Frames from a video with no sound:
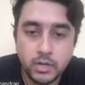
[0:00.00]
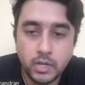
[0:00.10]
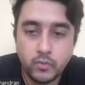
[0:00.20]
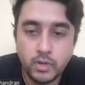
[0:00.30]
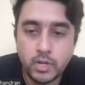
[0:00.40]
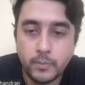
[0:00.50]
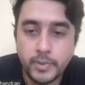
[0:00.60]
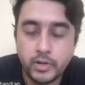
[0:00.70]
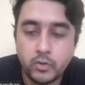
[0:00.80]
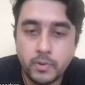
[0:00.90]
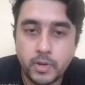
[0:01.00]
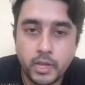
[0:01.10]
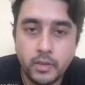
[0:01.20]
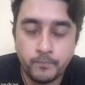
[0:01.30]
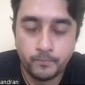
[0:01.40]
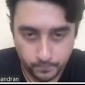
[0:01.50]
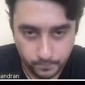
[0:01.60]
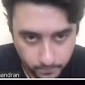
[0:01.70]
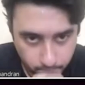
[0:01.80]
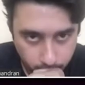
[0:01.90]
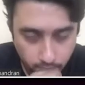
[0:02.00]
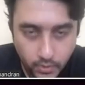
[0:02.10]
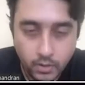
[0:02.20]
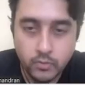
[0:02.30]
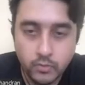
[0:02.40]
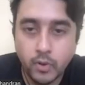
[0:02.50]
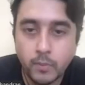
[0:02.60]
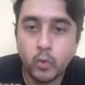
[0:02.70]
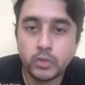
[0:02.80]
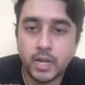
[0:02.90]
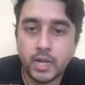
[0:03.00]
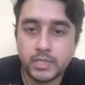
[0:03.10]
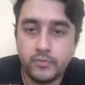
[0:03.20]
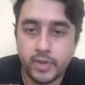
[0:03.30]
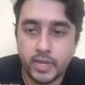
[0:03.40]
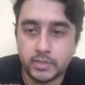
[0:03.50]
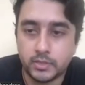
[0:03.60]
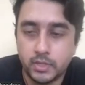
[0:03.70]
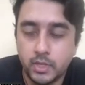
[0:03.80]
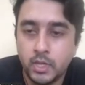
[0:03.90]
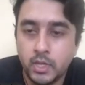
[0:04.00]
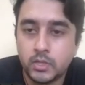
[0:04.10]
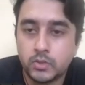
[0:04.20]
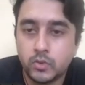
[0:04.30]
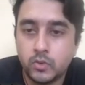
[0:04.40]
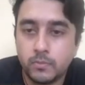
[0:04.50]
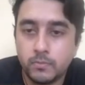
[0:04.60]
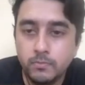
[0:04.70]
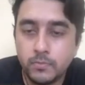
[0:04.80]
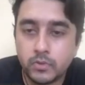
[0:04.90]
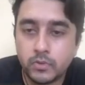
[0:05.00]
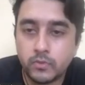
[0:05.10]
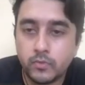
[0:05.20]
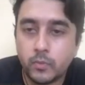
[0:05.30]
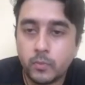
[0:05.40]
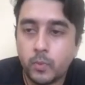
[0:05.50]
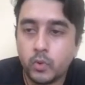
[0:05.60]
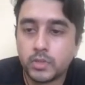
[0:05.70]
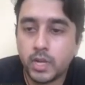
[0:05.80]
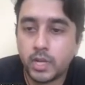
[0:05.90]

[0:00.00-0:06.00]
learning will come into play for post classification. So for post